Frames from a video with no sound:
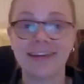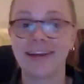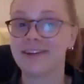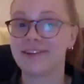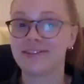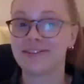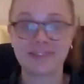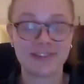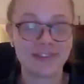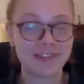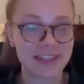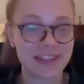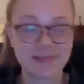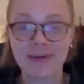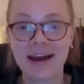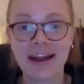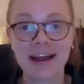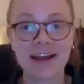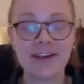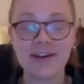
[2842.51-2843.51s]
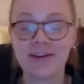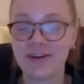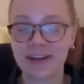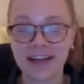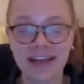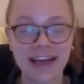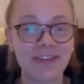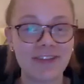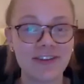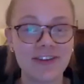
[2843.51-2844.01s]
Like, doesn't matter, you're going
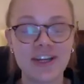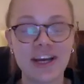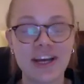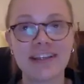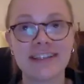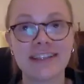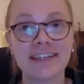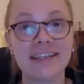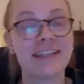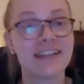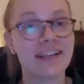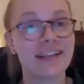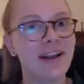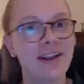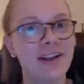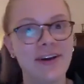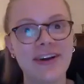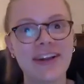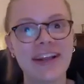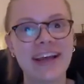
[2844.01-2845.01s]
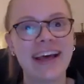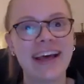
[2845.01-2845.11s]
to get rejected a lot